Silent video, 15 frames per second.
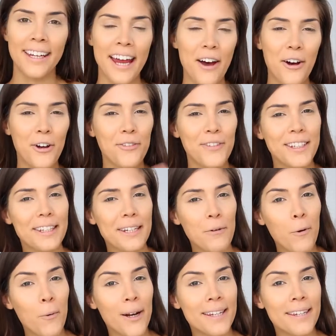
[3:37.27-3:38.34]
Now
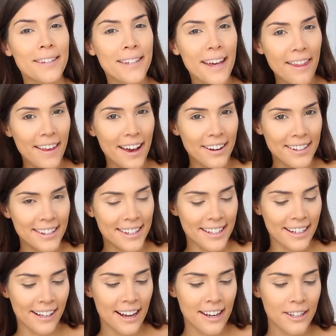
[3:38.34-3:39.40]
obviously we want to set that
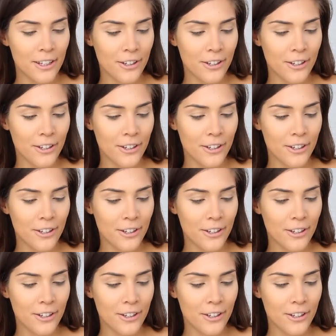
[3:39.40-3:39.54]
concealer,